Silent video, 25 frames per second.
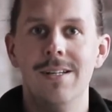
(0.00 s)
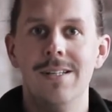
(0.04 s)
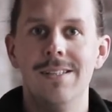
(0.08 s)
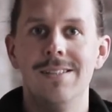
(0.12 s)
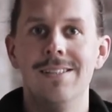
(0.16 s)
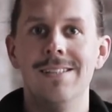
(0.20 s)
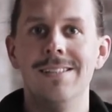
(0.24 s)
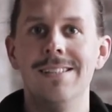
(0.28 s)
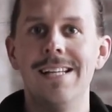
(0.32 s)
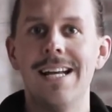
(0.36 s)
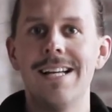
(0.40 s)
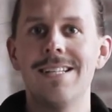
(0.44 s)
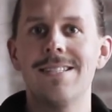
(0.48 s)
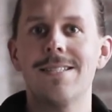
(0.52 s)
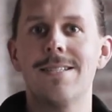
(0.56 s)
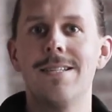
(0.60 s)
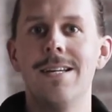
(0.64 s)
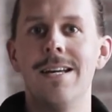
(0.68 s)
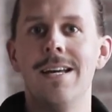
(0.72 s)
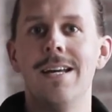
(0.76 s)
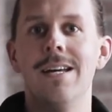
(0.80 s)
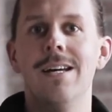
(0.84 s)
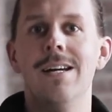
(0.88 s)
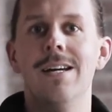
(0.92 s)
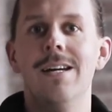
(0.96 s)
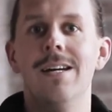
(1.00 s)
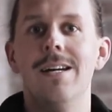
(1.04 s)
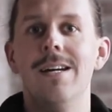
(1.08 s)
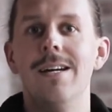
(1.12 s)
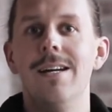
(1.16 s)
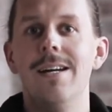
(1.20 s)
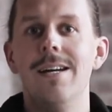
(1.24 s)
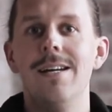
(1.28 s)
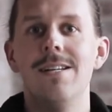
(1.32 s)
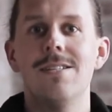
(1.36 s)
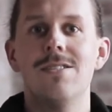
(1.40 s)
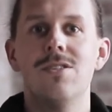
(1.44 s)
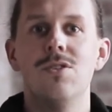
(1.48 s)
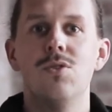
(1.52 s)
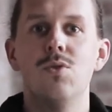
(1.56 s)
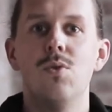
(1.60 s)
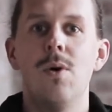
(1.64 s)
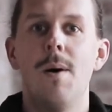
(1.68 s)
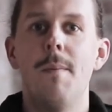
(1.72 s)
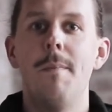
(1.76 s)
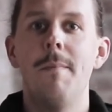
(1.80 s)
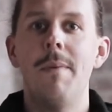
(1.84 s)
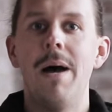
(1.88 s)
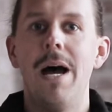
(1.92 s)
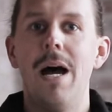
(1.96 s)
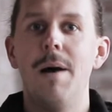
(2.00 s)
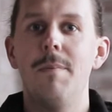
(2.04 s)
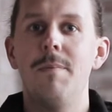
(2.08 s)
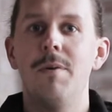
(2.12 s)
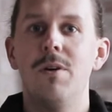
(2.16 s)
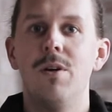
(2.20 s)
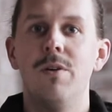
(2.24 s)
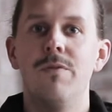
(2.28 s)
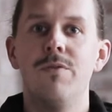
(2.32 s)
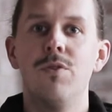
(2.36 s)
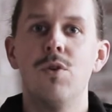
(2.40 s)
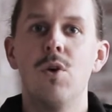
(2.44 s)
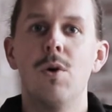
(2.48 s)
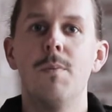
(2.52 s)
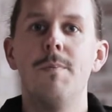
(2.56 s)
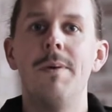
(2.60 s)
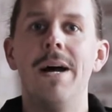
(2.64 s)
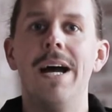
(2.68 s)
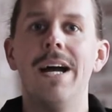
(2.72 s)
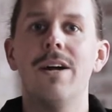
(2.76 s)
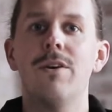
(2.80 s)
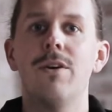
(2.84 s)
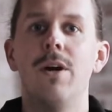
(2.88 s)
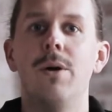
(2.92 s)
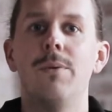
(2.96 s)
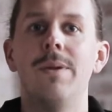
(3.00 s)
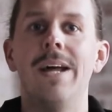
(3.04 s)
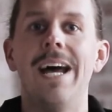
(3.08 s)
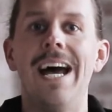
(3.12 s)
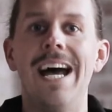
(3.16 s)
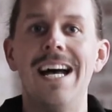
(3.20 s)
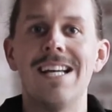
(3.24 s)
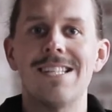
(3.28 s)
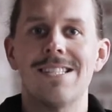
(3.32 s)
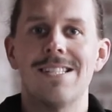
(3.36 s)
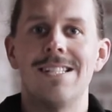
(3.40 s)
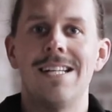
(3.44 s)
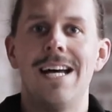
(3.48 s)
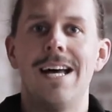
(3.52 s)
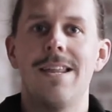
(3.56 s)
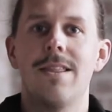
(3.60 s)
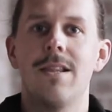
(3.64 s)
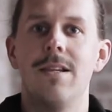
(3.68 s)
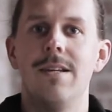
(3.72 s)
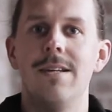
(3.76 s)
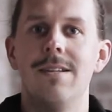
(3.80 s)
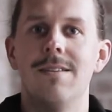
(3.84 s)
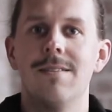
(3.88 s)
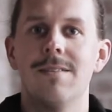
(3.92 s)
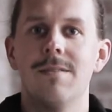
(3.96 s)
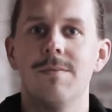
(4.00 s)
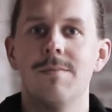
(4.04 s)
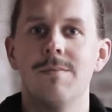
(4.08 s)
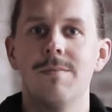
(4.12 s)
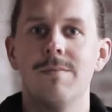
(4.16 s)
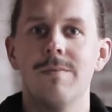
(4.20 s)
the next thing is to do a map of your background as an athlete.